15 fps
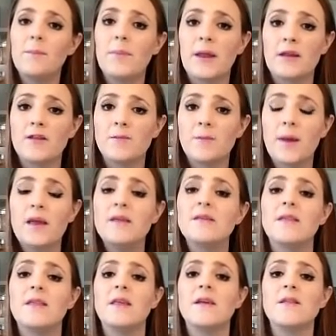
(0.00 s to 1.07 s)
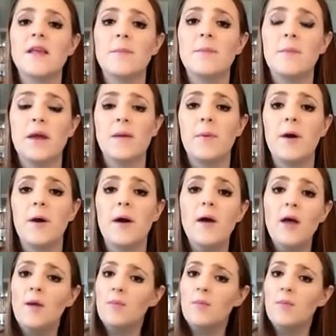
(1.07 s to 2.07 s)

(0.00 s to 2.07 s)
blank space in the exam paper,